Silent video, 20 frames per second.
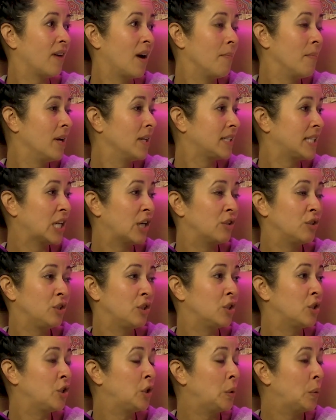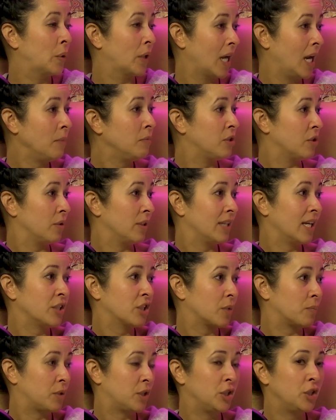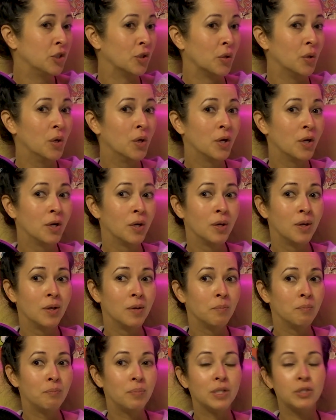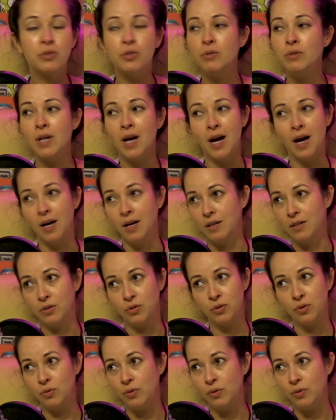I'm not telling you to do what I'm doing. That's up to you. But do not do